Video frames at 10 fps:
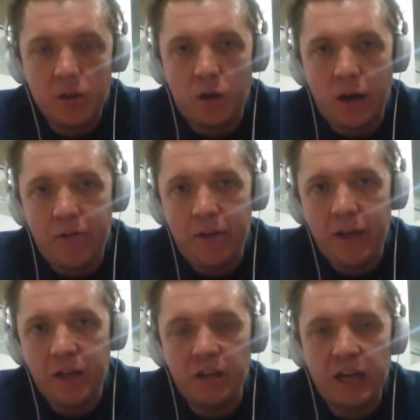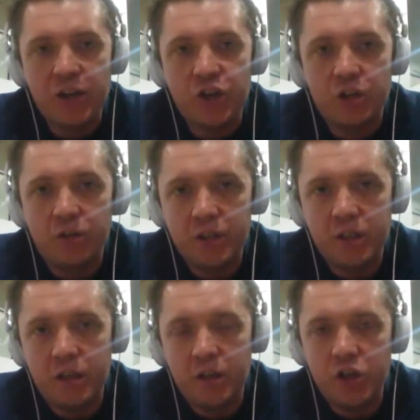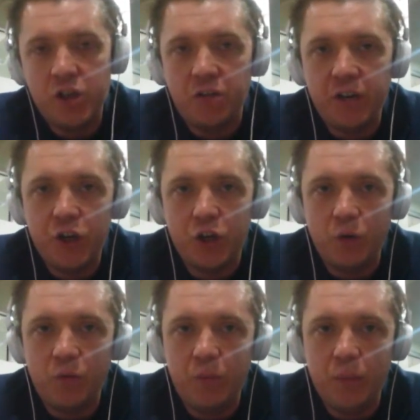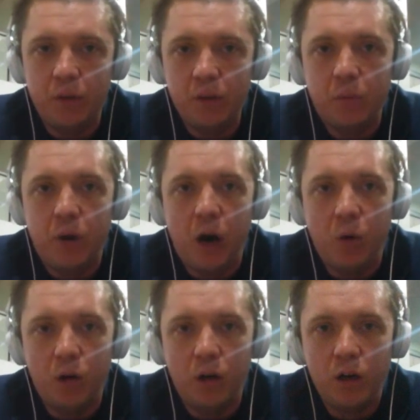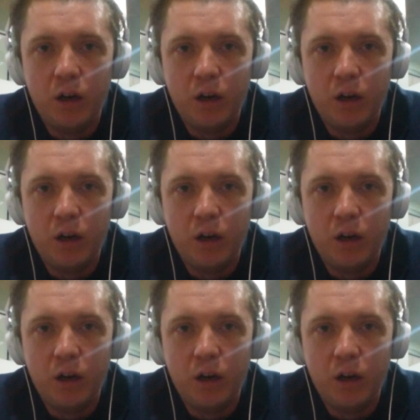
So I think in Russia, there is a generation of people in power.